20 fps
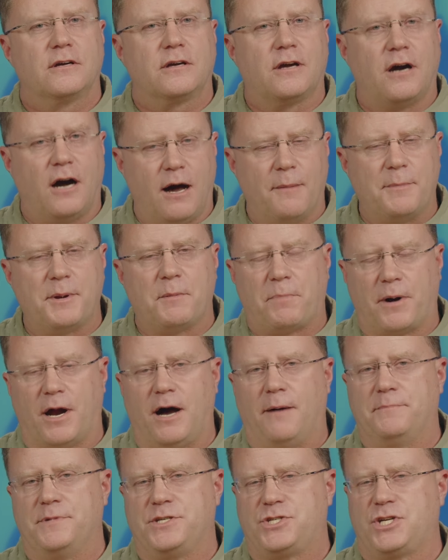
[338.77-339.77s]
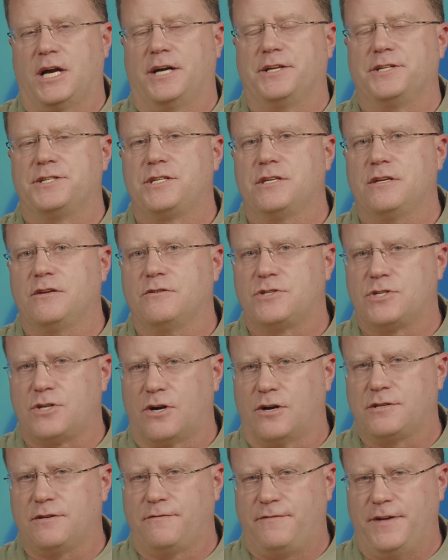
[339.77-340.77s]
common problem and challenge that you
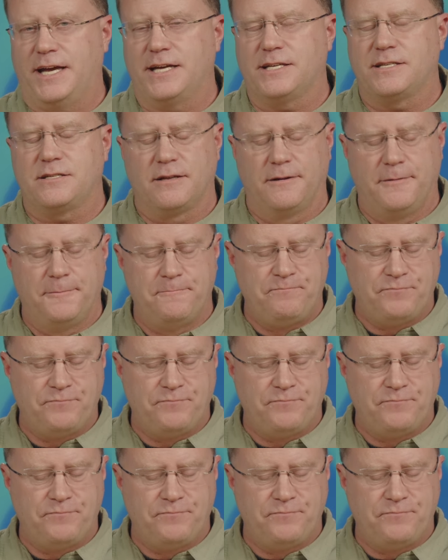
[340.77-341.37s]
start to face.